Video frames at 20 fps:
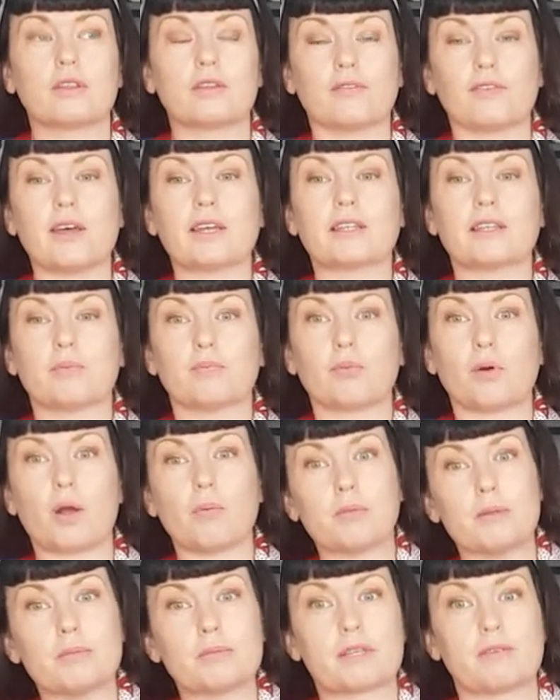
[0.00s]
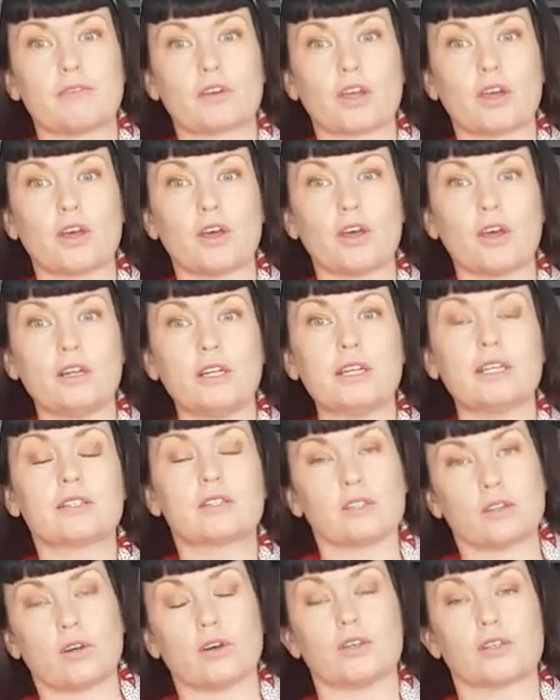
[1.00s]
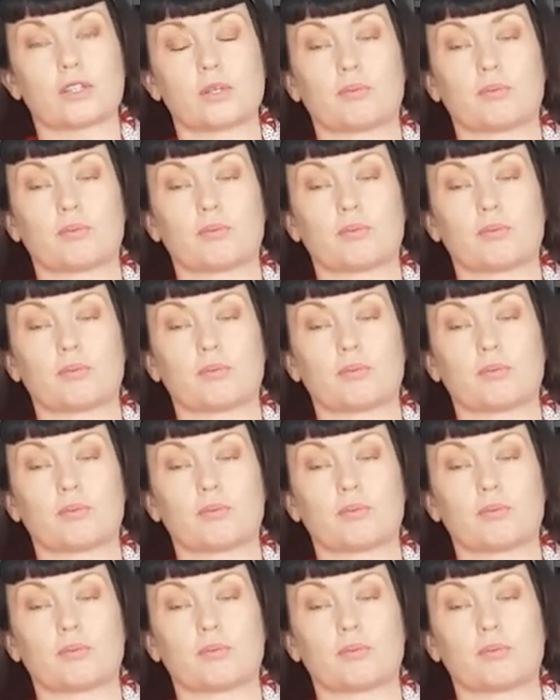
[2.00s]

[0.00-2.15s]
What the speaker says: the fact that problems have occurred is not